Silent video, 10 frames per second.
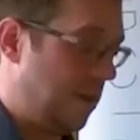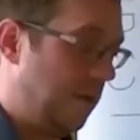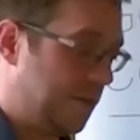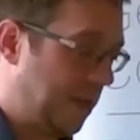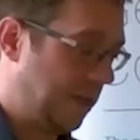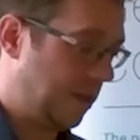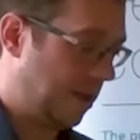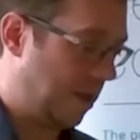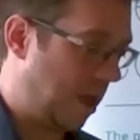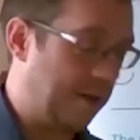I would say
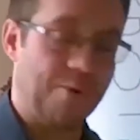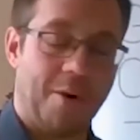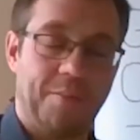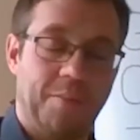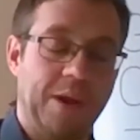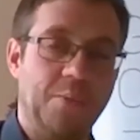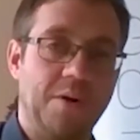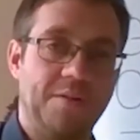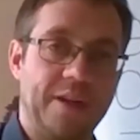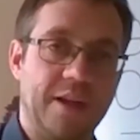that I'm probably
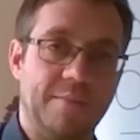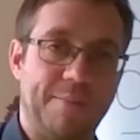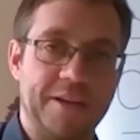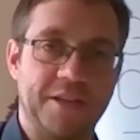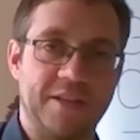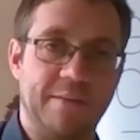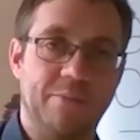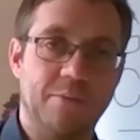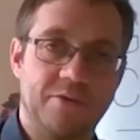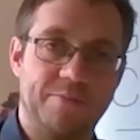one of the best
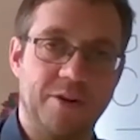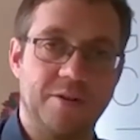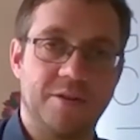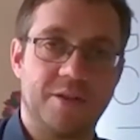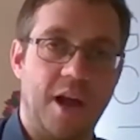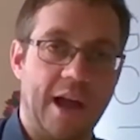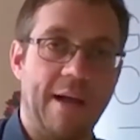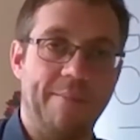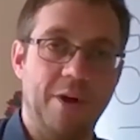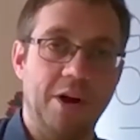examples because I
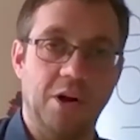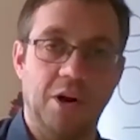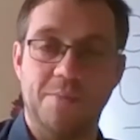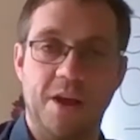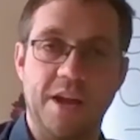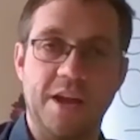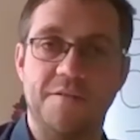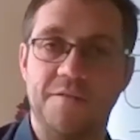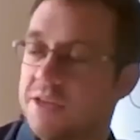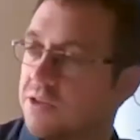am an alumni
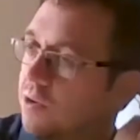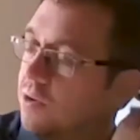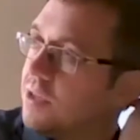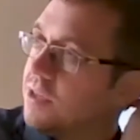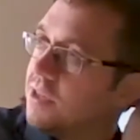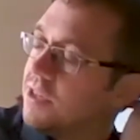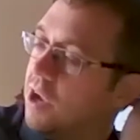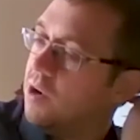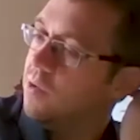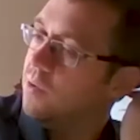of this course.
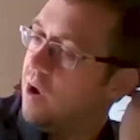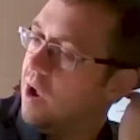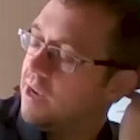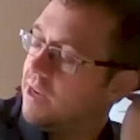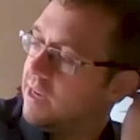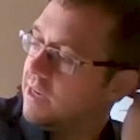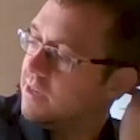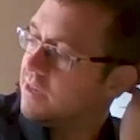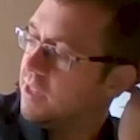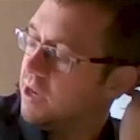So I did
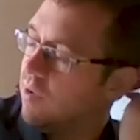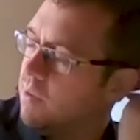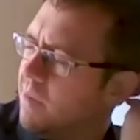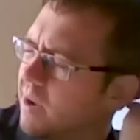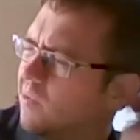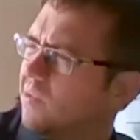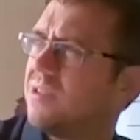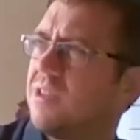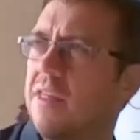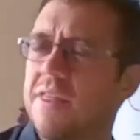the Green Belt,
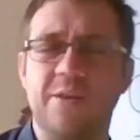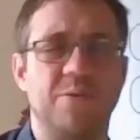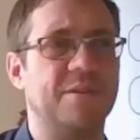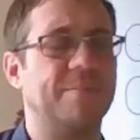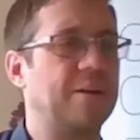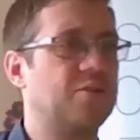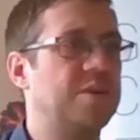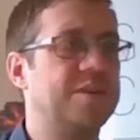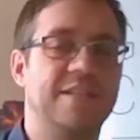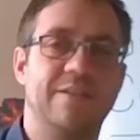I think it was in about
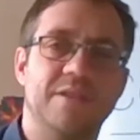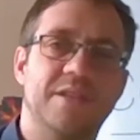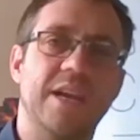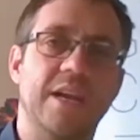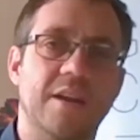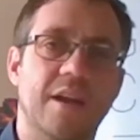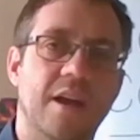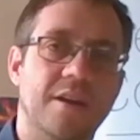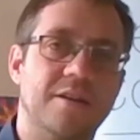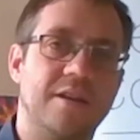2017,
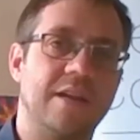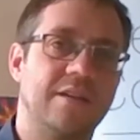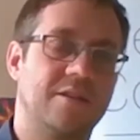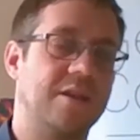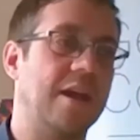and it